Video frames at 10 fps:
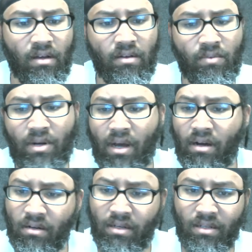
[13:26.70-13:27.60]
When I
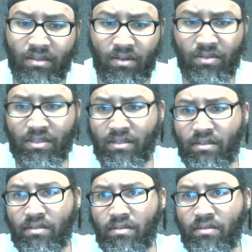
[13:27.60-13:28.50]
hungered and thirsted,
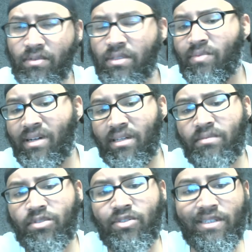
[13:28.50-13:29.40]
the reason why I
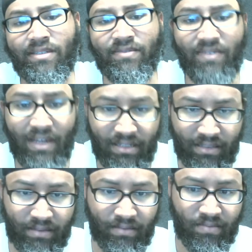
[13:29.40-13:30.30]
keep stressing
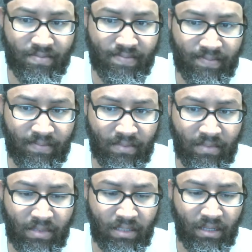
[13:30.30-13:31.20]
fasting
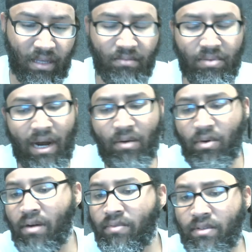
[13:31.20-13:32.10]
and the power
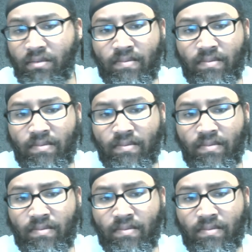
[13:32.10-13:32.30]
of it,